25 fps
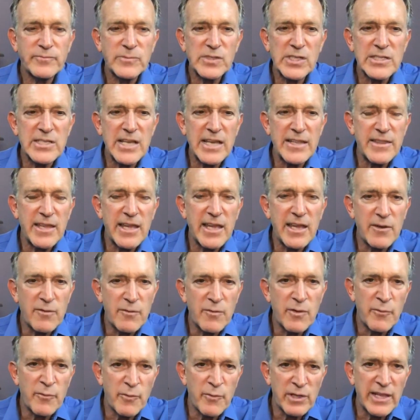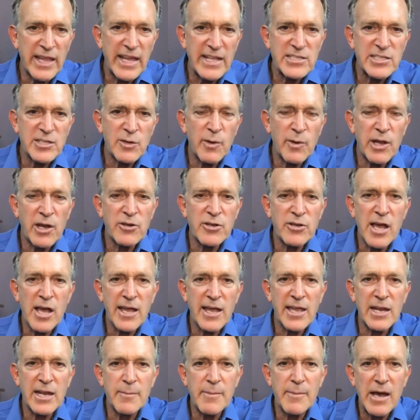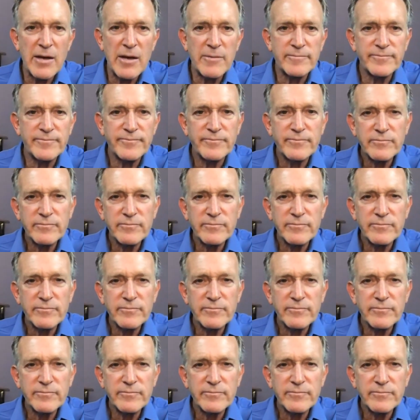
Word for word: because I think it, it relates to what you're talking about.